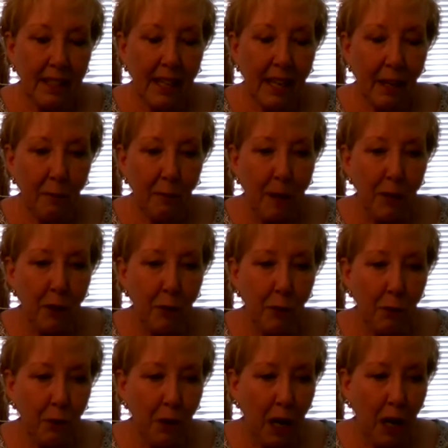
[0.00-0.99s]
Yeah, and
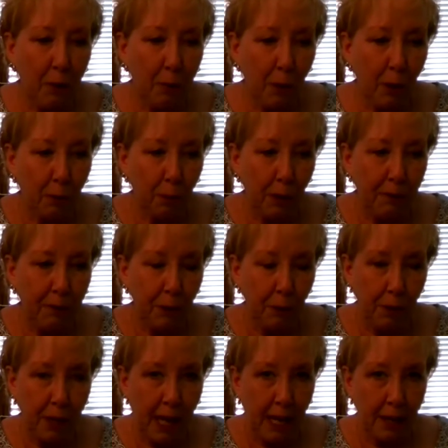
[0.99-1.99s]
I will review
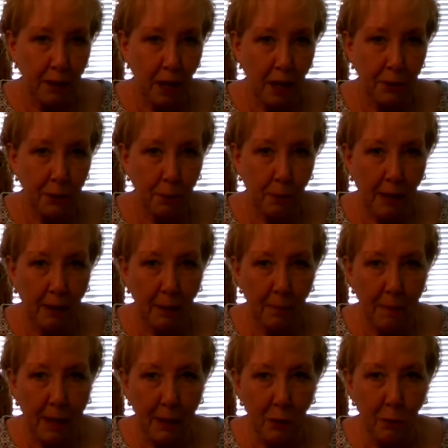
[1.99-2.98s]
that as well in
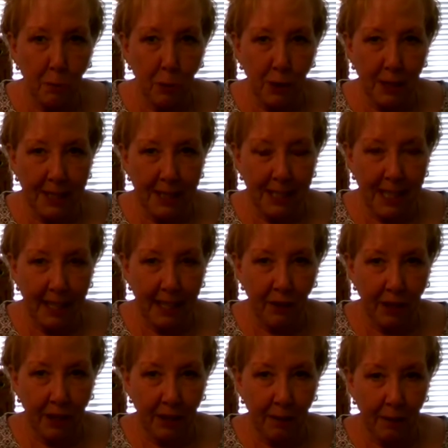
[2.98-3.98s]
my new
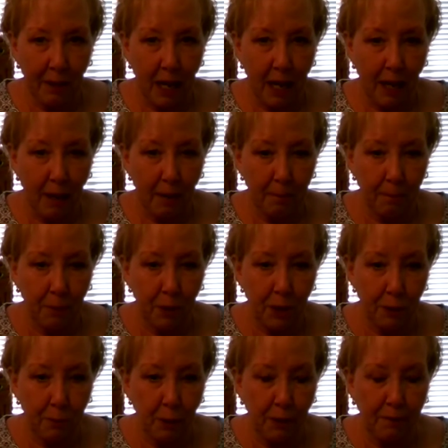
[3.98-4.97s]
presentation,
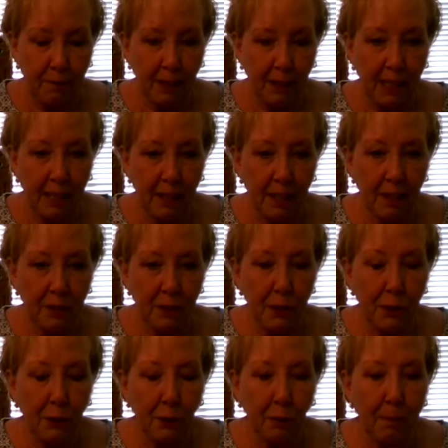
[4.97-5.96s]
just briefly
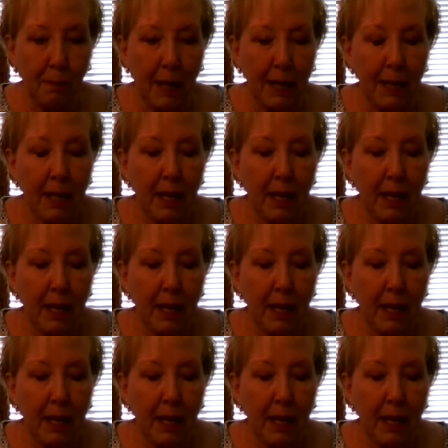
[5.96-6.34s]
too. But